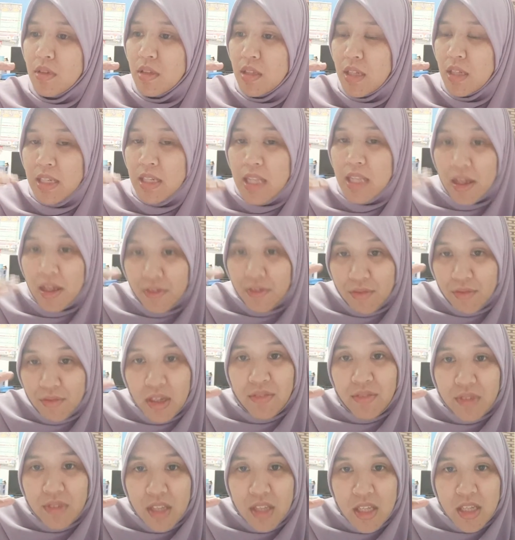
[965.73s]
level
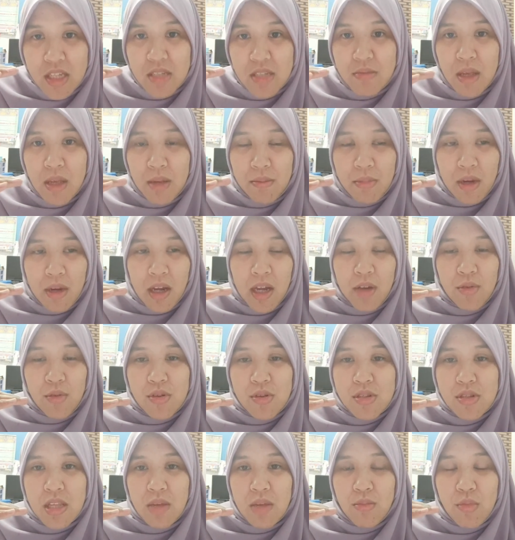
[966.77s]
of teachers memang, I
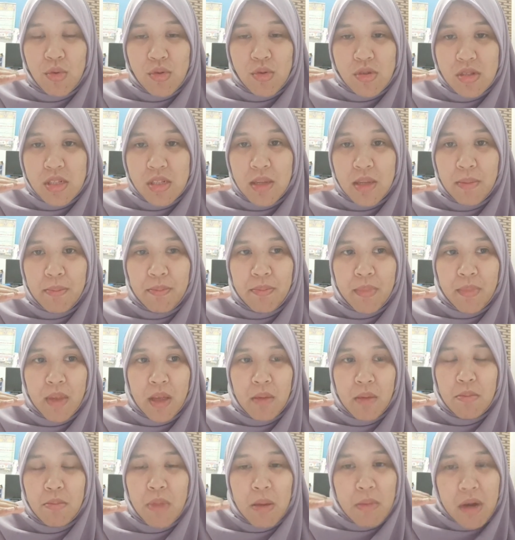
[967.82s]
would say mostly
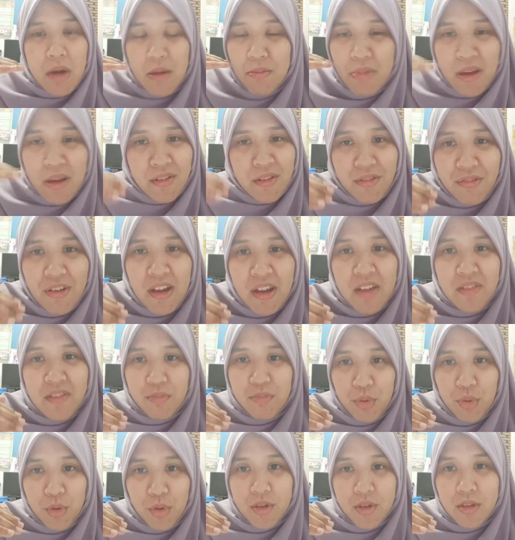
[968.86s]
memang band
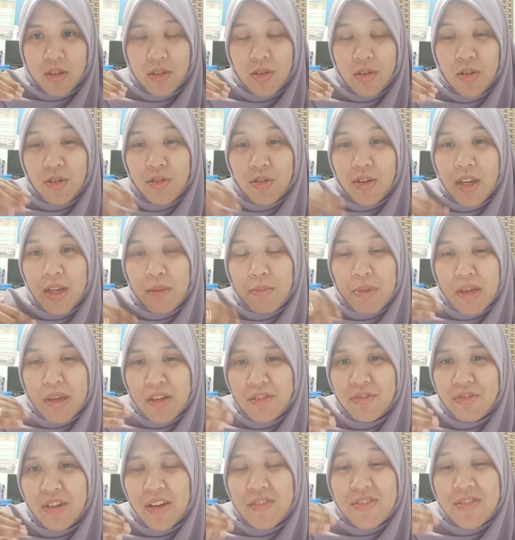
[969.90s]
5 pun. Alright,
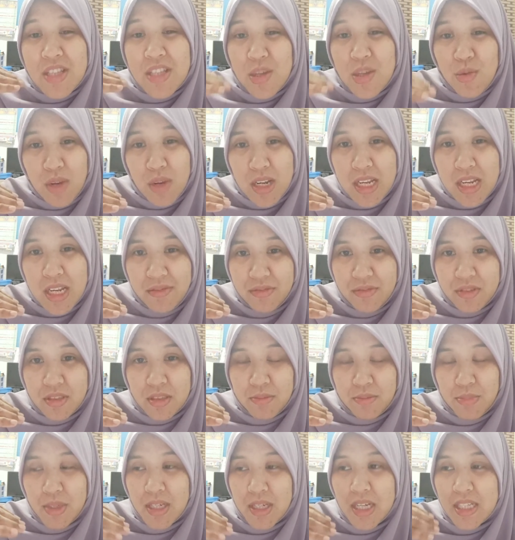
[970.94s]
band 5 C1
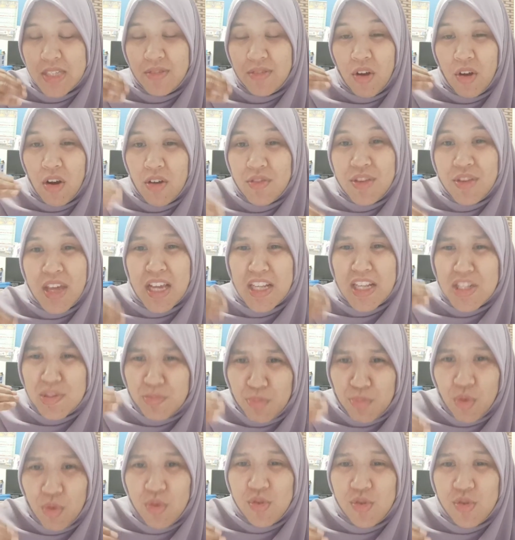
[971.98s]
level, because of all the
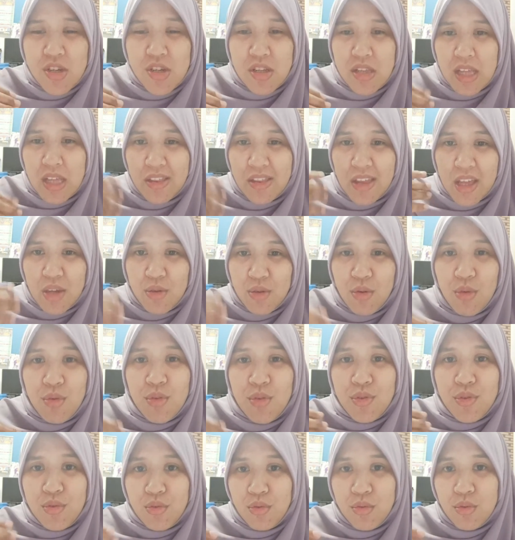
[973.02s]
exposure that they
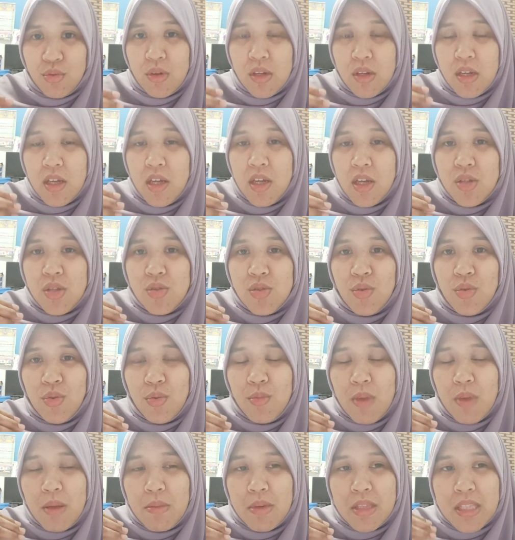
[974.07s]
go through.
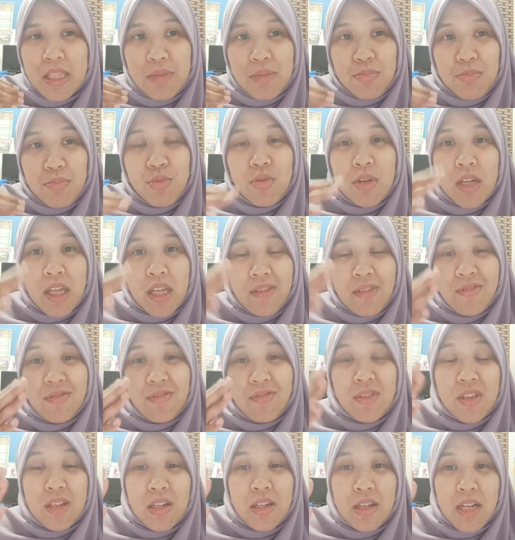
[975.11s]
So memang tipu lah if
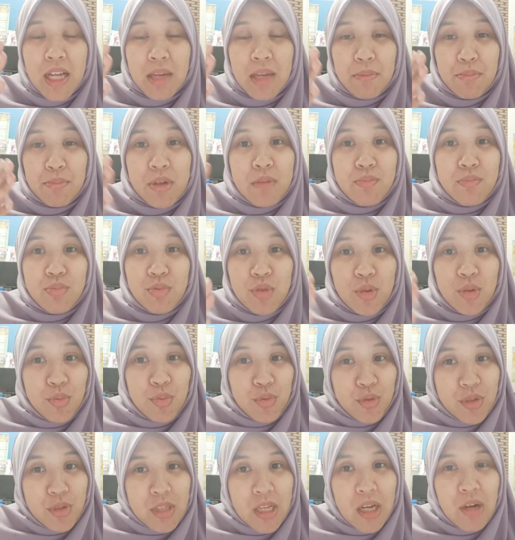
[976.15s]
like
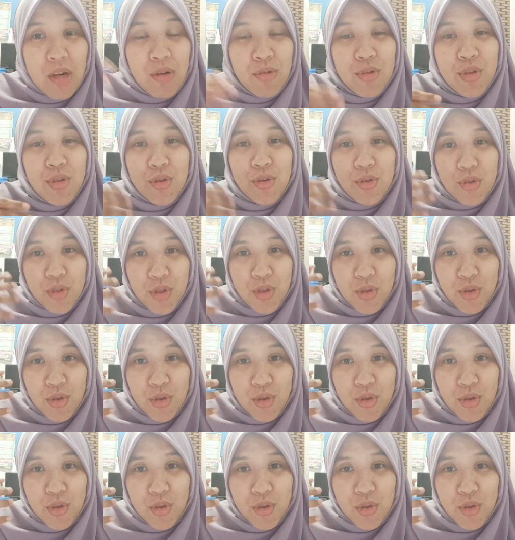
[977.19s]
berpuluh-puluh tahun you